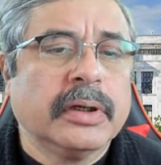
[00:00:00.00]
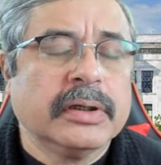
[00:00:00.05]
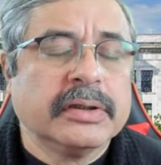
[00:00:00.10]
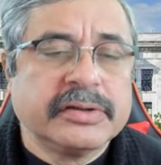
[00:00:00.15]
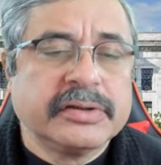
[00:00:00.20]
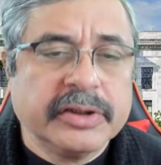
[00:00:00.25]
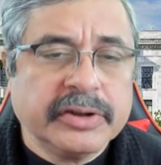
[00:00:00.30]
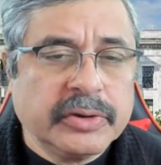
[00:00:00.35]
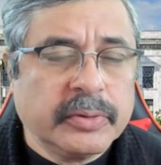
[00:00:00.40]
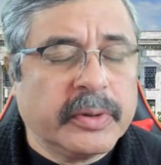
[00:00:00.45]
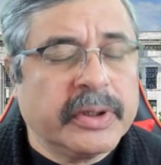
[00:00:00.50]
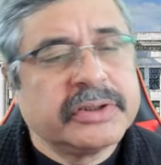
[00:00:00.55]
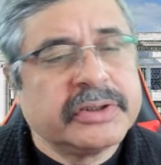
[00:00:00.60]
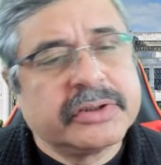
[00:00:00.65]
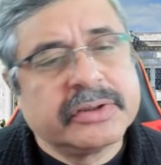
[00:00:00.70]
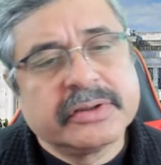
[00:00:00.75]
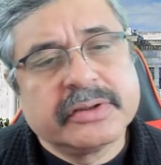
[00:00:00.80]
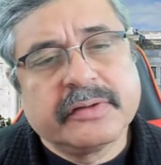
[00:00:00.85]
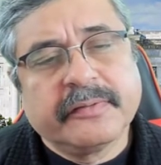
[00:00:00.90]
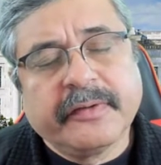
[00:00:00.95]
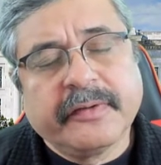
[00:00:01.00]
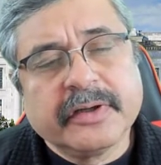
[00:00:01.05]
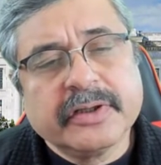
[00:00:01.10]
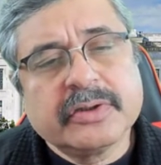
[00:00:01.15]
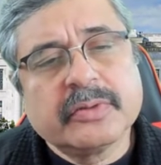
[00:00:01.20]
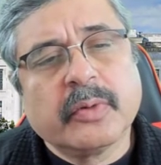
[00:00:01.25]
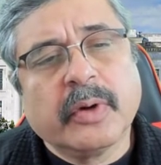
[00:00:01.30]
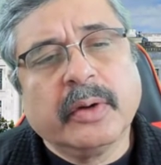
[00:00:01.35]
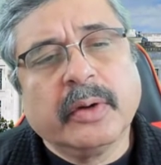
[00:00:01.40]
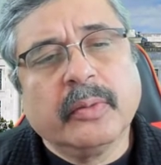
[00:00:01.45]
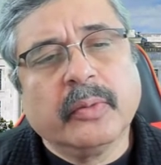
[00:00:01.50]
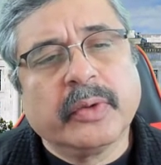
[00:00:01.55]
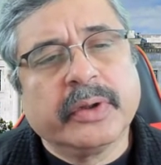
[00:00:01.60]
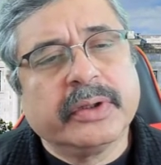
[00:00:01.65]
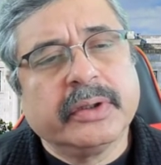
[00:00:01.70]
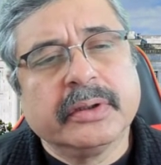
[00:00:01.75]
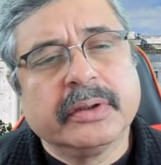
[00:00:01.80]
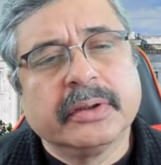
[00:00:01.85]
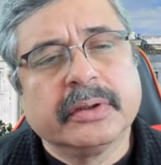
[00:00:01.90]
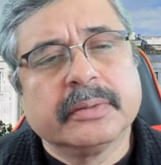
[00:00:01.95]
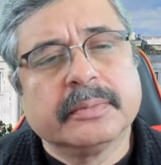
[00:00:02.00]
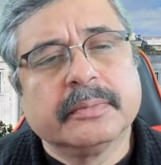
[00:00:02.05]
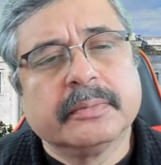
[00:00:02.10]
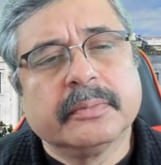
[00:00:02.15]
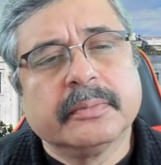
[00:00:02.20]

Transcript: situations, the first one with the